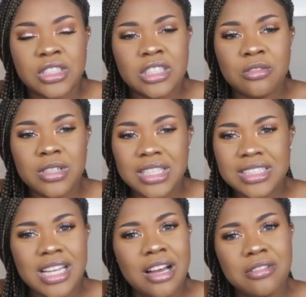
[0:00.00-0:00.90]
For some
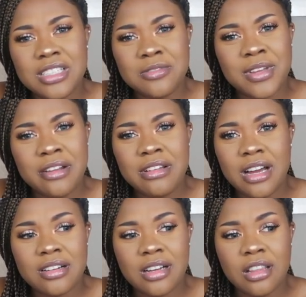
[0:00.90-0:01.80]
reason, I was very
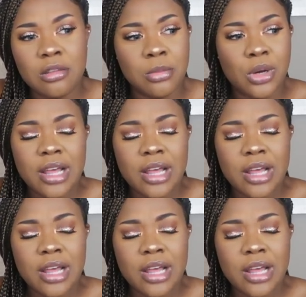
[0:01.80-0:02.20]
uncomfortable.